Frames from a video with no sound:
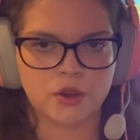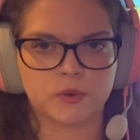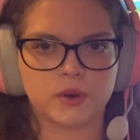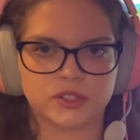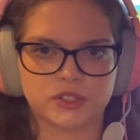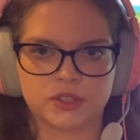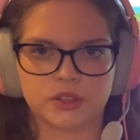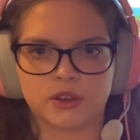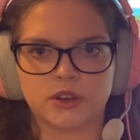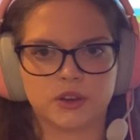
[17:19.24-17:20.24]
was
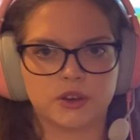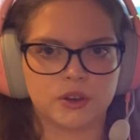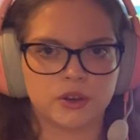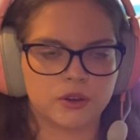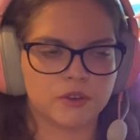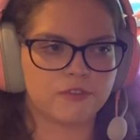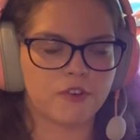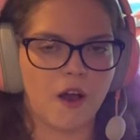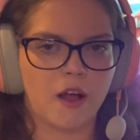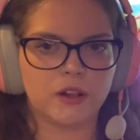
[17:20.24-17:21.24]

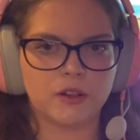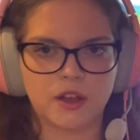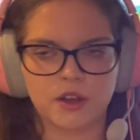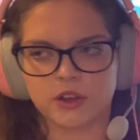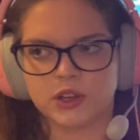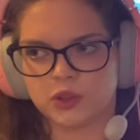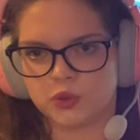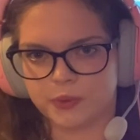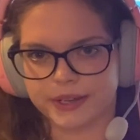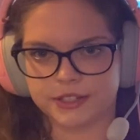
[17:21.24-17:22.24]
fall
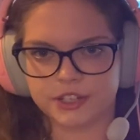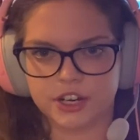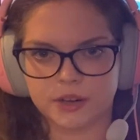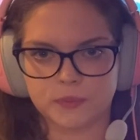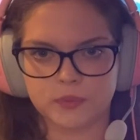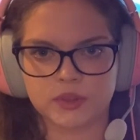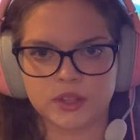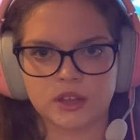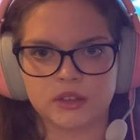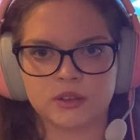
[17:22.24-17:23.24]
to winter
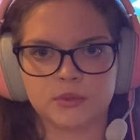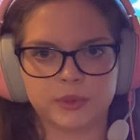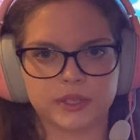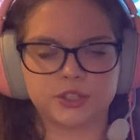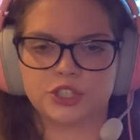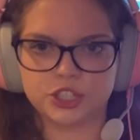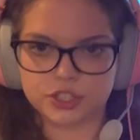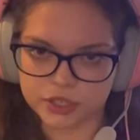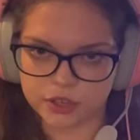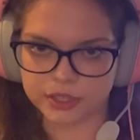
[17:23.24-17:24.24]
because she
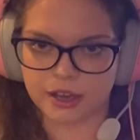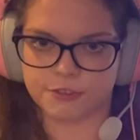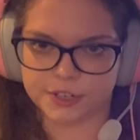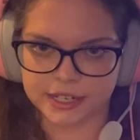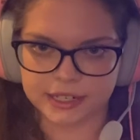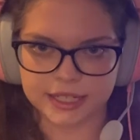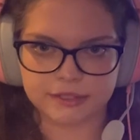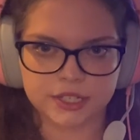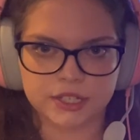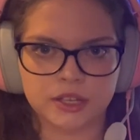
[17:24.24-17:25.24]
just got covered in
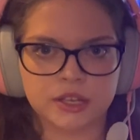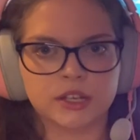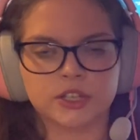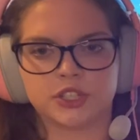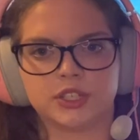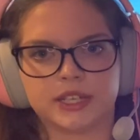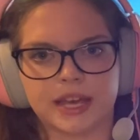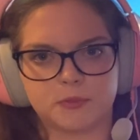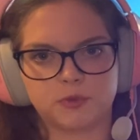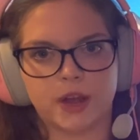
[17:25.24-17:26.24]
leaves. She
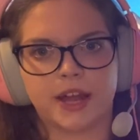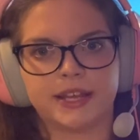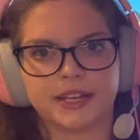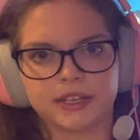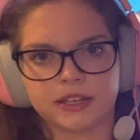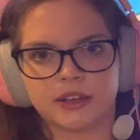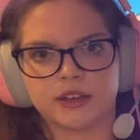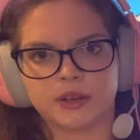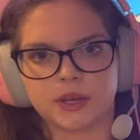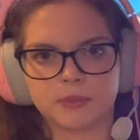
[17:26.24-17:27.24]
kept running,
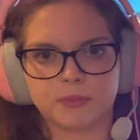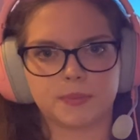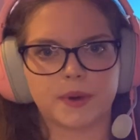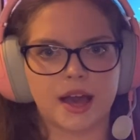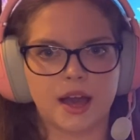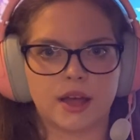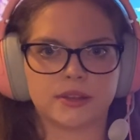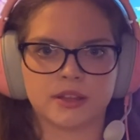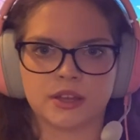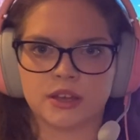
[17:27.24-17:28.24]
but